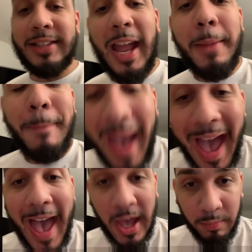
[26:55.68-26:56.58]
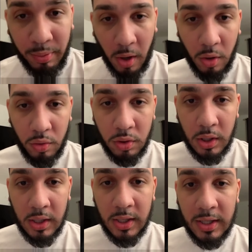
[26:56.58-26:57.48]
They mad, bro.
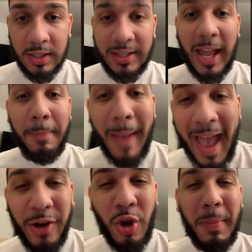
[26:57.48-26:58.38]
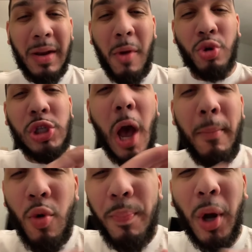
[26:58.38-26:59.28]
They mad. You could be the most
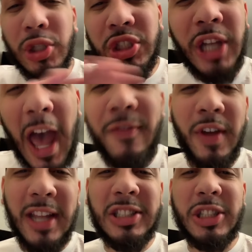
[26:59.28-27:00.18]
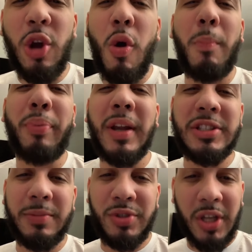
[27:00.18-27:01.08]
humble person ever. They still gonna bring
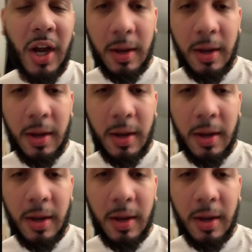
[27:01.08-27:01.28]
some shit